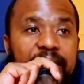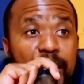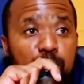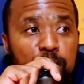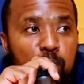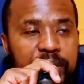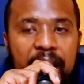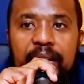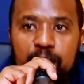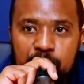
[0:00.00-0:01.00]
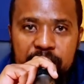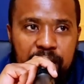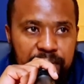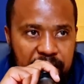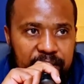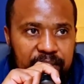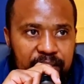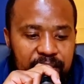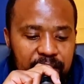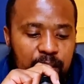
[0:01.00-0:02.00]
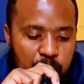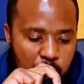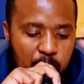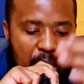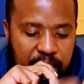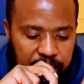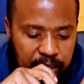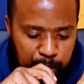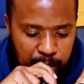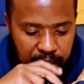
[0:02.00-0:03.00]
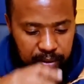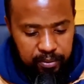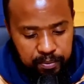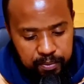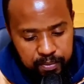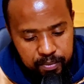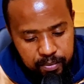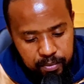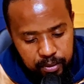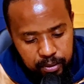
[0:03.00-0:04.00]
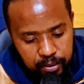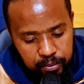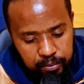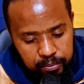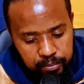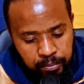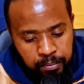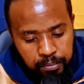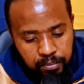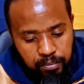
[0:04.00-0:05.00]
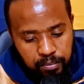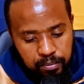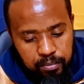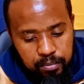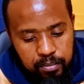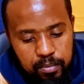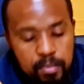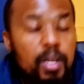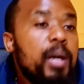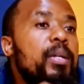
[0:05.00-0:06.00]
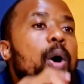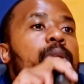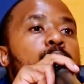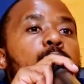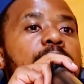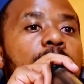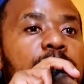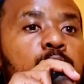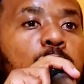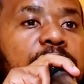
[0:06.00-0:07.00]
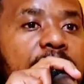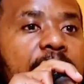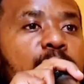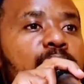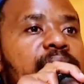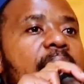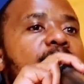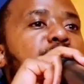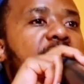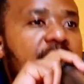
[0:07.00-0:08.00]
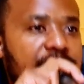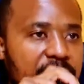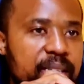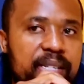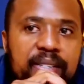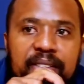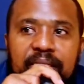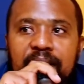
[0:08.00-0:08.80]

That's what you're telling yourself, right? Go, go ahead, keep reading. And he's departed unto Thessalonica. To the, to the land of the unbelievers.